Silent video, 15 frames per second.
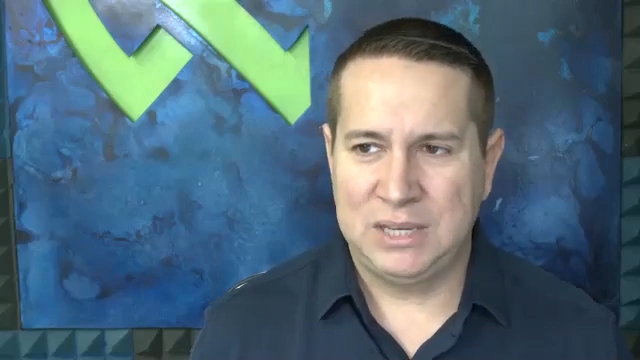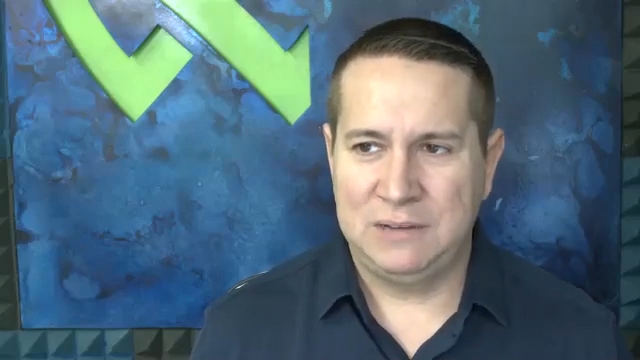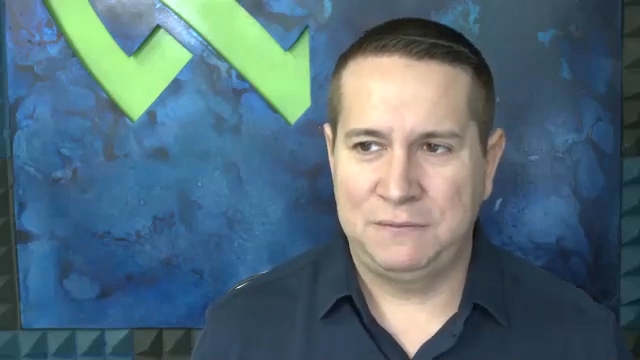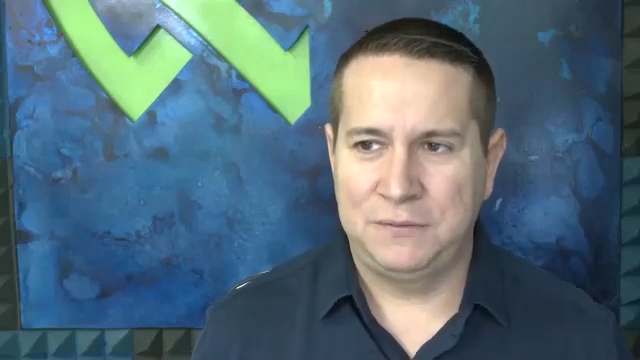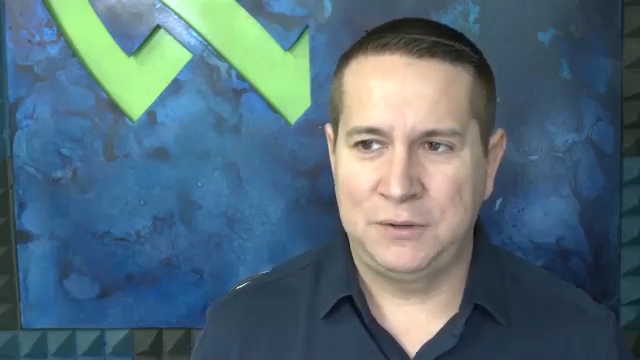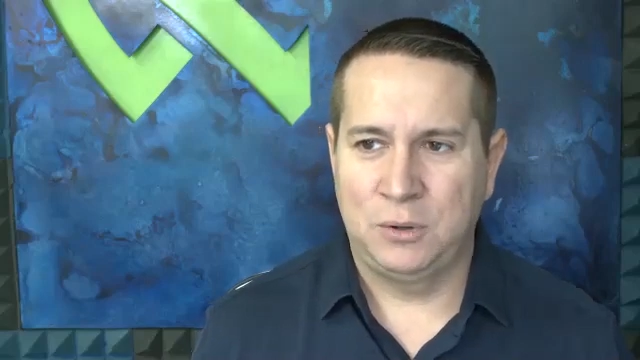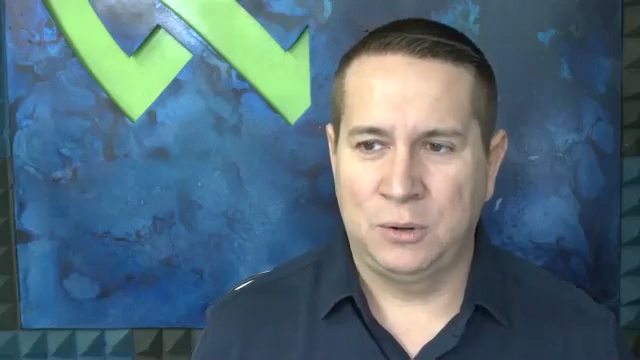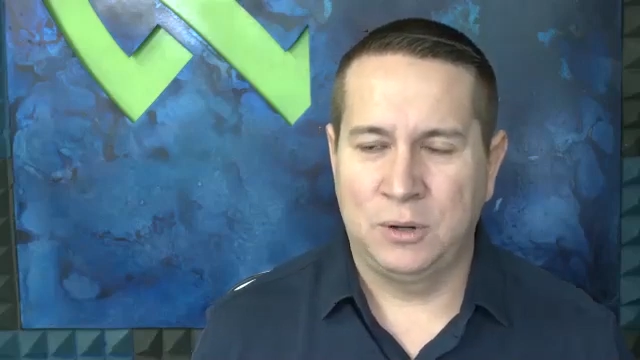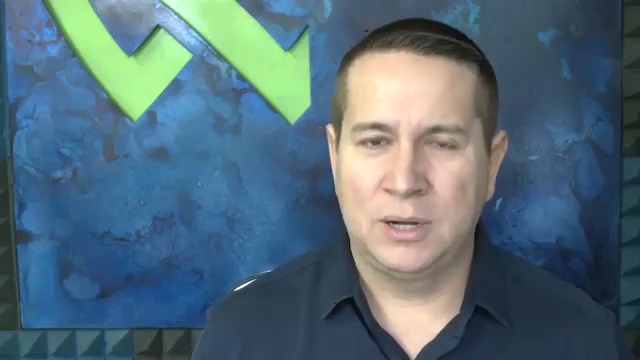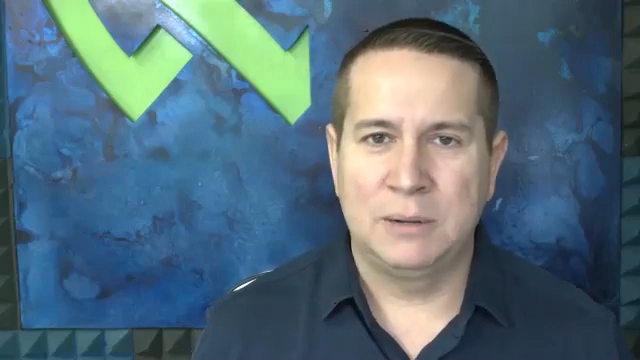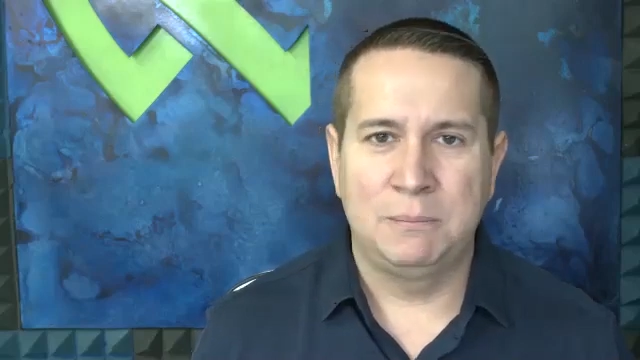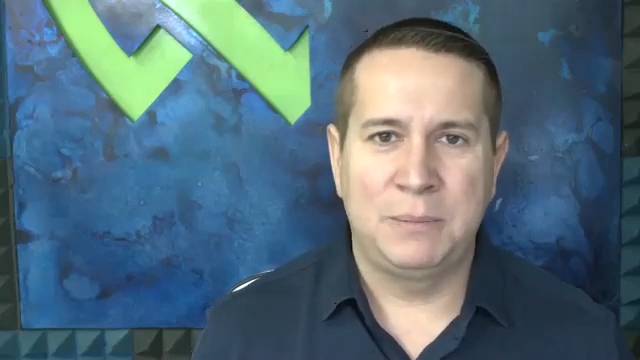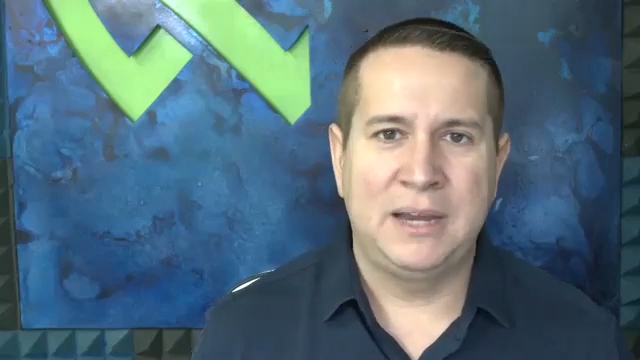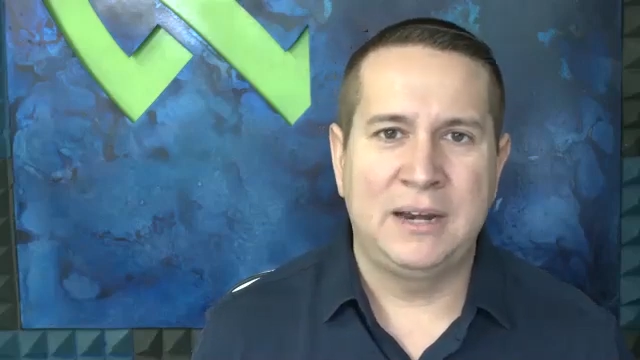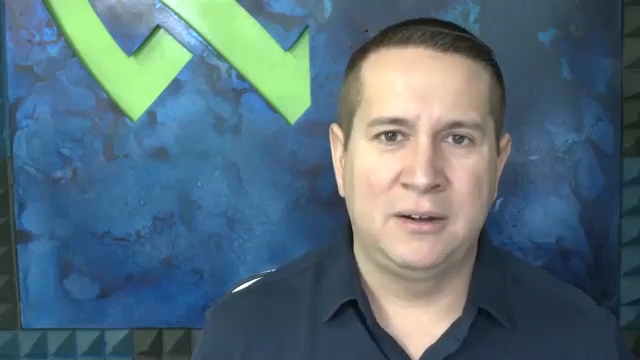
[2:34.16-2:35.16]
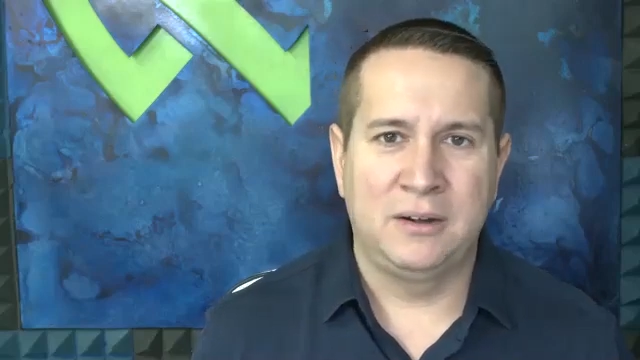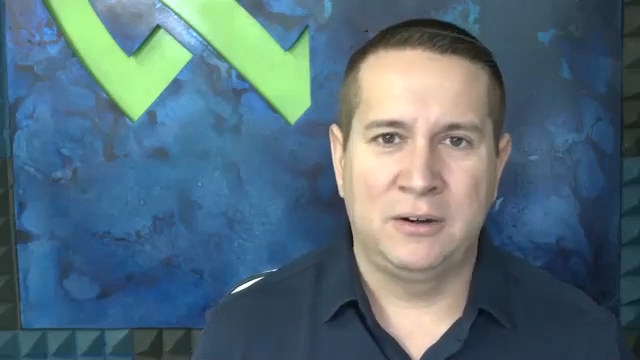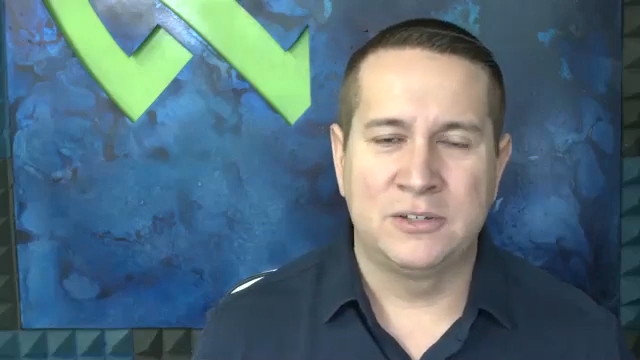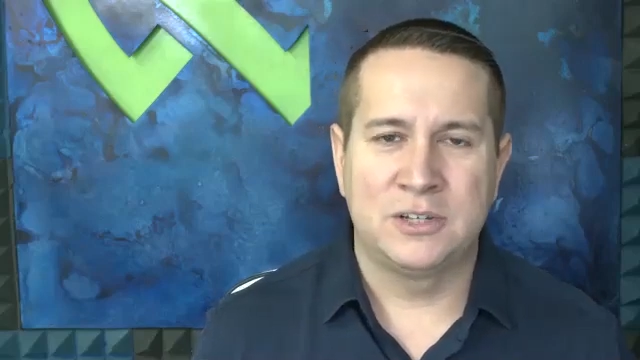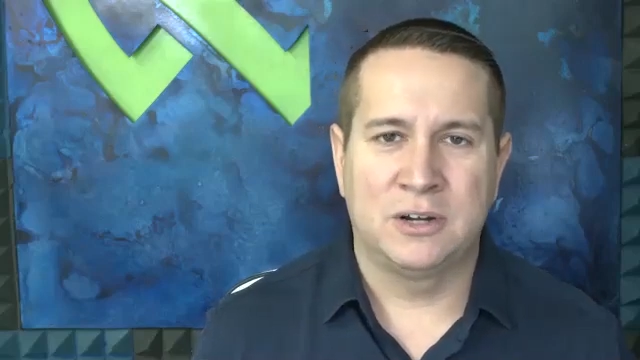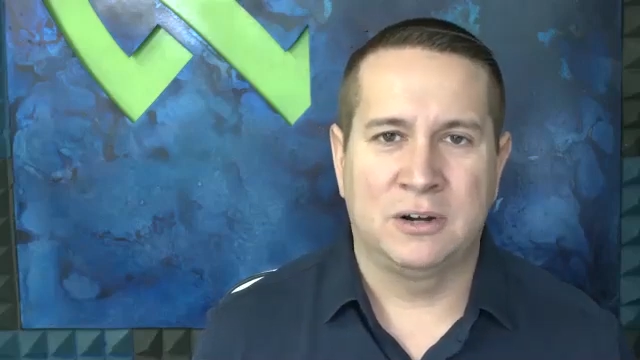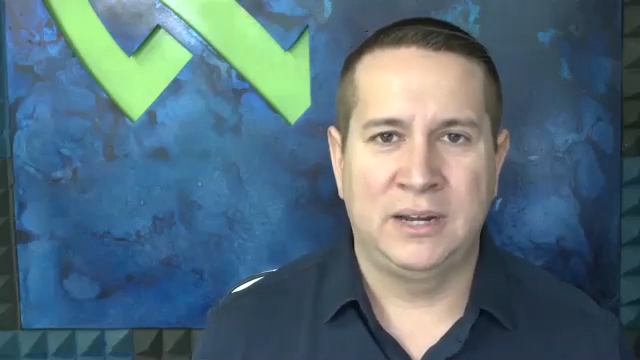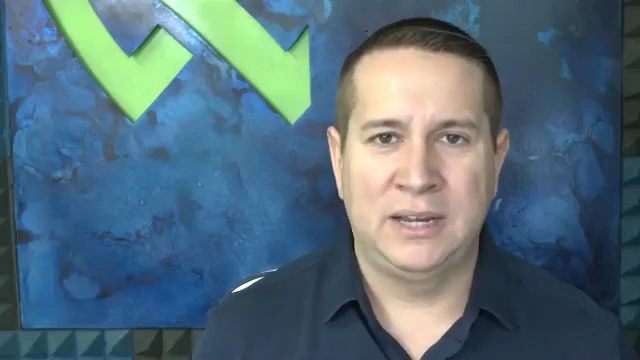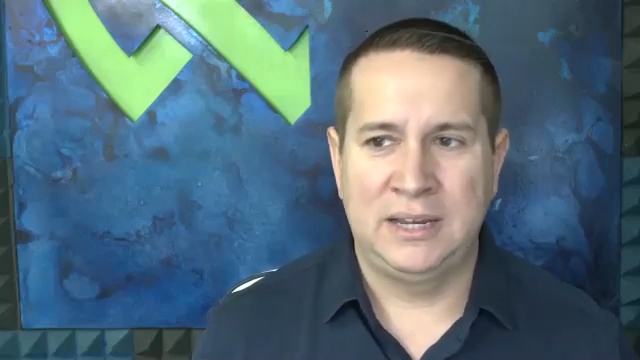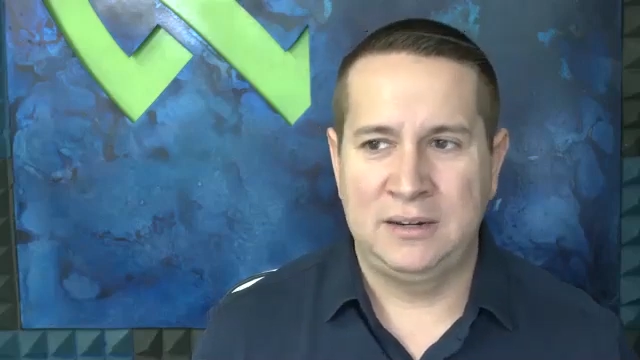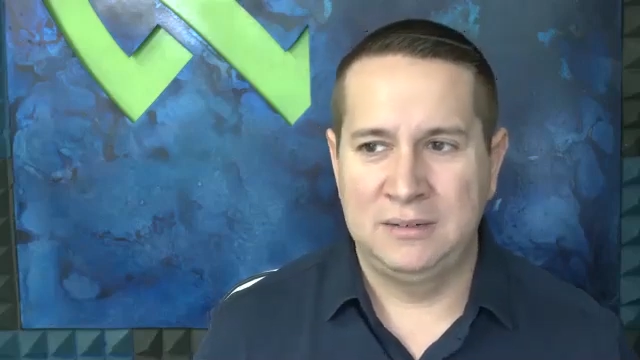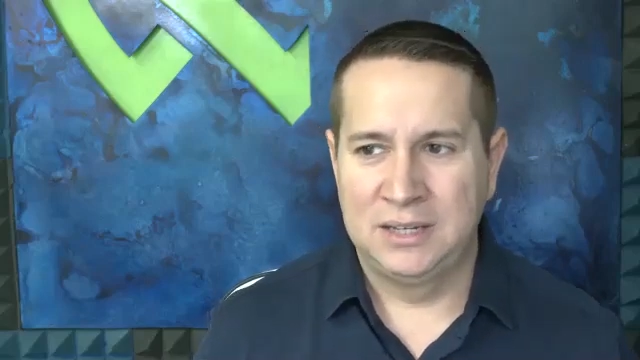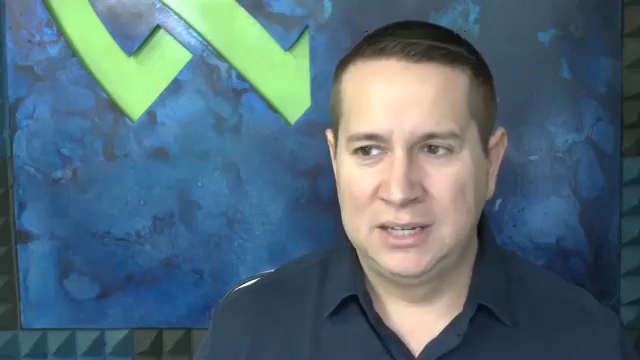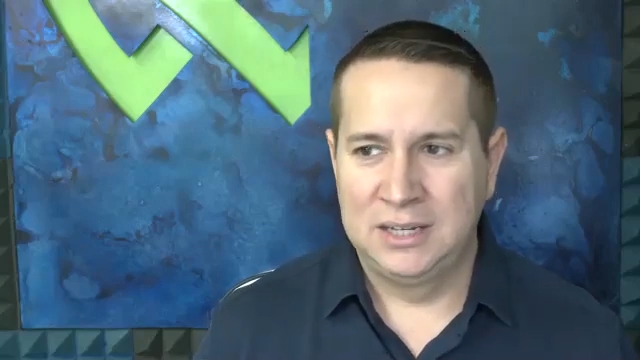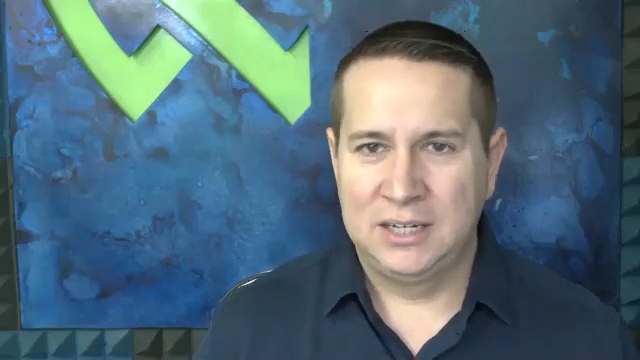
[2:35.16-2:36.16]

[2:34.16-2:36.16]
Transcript: your competitors are in